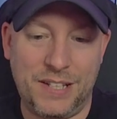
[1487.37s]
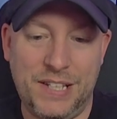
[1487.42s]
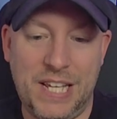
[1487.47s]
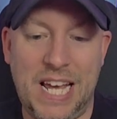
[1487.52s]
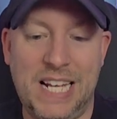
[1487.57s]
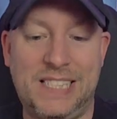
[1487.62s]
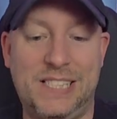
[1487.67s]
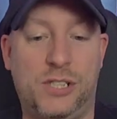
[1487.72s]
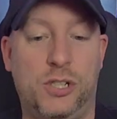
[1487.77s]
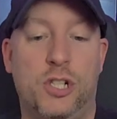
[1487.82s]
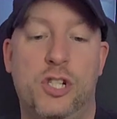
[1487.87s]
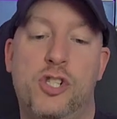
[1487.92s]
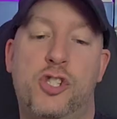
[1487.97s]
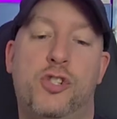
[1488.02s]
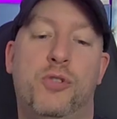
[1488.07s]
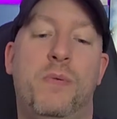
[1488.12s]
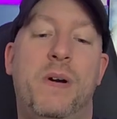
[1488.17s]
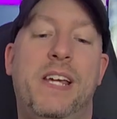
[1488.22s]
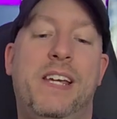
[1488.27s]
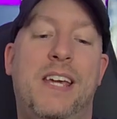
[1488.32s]
Yes, so there's
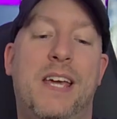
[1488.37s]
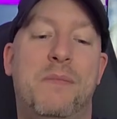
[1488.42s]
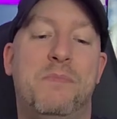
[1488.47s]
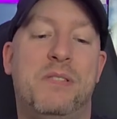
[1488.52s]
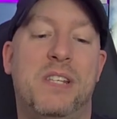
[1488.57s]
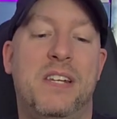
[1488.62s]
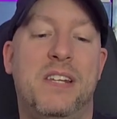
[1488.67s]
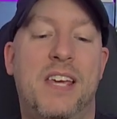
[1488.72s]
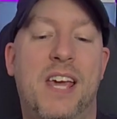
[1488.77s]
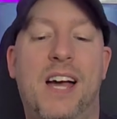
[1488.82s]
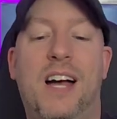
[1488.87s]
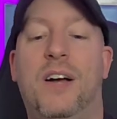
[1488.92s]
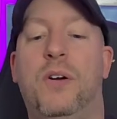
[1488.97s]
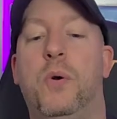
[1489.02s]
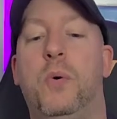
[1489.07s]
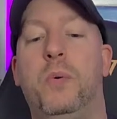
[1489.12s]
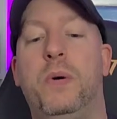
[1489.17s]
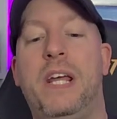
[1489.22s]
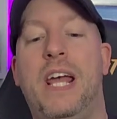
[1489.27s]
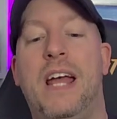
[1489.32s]
3 games in here,
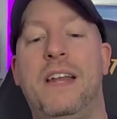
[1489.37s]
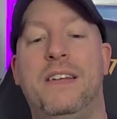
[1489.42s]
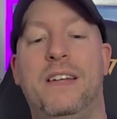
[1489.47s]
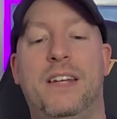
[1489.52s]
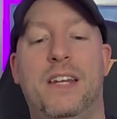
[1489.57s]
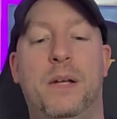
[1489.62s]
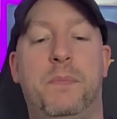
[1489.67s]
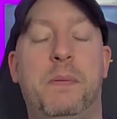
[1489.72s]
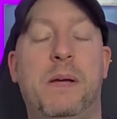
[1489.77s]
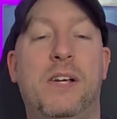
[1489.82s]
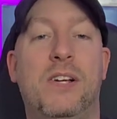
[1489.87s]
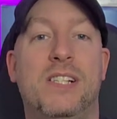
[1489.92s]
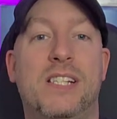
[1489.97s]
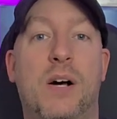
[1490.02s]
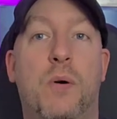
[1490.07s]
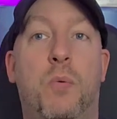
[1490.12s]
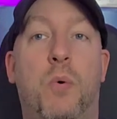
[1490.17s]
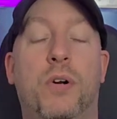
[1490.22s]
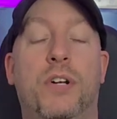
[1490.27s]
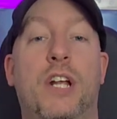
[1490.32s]
and I only entered it because
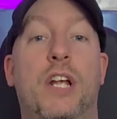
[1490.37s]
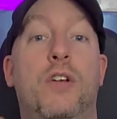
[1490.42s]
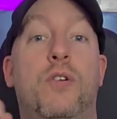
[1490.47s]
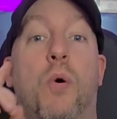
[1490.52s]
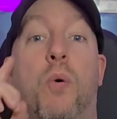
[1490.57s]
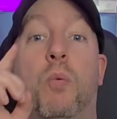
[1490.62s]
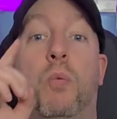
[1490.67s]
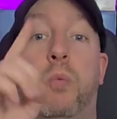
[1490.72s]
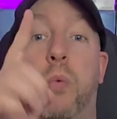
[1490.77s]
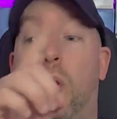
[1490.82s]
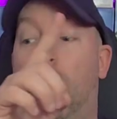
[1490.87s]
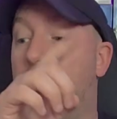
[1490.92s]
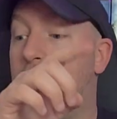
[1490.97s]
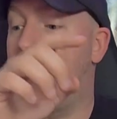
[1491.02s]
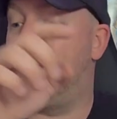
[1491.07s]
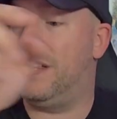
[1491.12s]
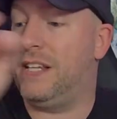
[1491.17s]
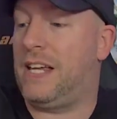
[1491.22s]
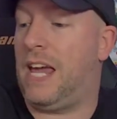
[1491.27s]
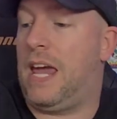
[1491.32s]
I wanted one
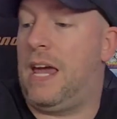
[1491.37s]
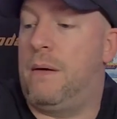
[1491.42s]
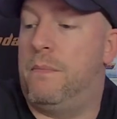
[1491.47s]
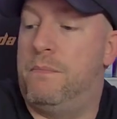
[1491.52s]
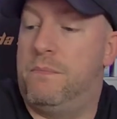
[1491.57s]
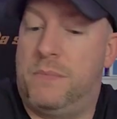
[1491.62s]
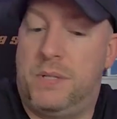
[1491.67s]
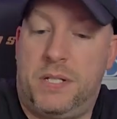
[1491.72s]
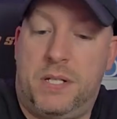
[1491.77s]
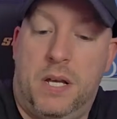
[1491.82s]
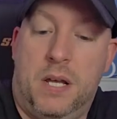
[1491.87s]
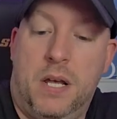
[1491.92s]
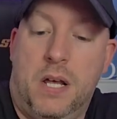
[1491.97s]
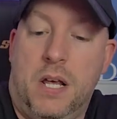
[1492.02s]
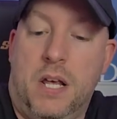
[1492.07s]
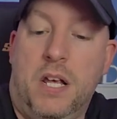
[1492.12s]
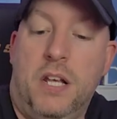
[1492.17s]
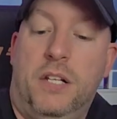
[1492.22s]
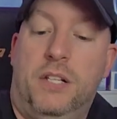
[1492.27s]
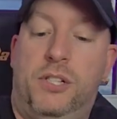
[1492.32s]
of the games.
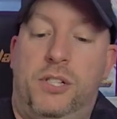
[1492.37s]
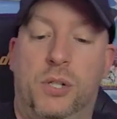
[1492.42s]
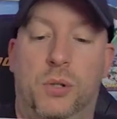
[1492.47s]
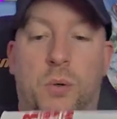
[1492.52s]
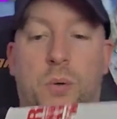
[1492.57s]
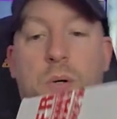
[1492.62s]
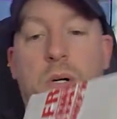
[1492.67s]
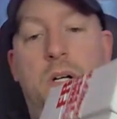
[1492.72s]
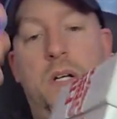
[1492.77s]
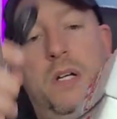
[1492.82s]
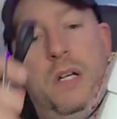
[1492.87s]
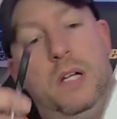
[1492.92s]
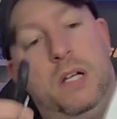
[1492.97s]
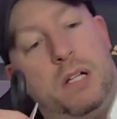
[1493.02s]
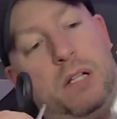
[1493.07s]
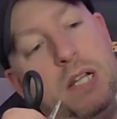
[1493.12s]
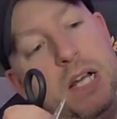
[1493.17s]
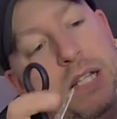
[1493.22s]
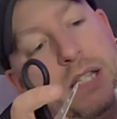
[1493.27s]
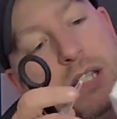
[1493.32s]
So
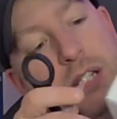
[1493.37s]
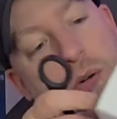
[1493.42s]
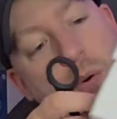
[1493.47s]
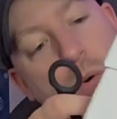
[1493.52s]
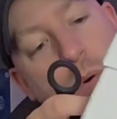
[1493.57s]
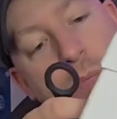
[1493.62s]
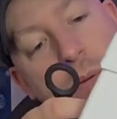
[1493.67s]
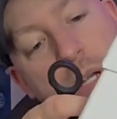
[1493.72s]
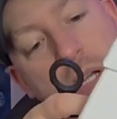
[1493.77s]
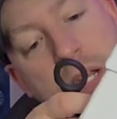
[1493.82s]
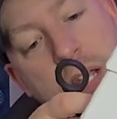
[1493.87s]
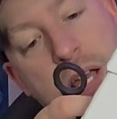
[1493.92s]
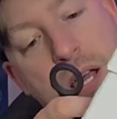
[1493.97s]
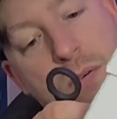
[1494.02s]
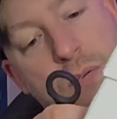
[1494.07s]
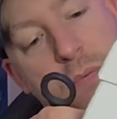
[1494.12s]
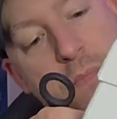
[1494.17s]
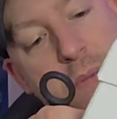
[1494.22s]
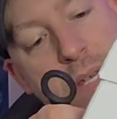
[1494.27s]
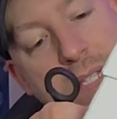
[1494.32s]
let's open
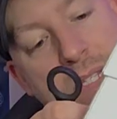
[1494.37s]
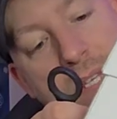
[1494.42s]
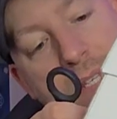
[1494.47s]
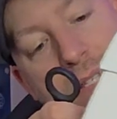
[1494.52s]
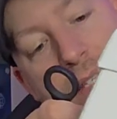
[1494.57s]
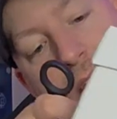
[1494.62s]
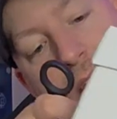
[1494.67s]
here with Mr.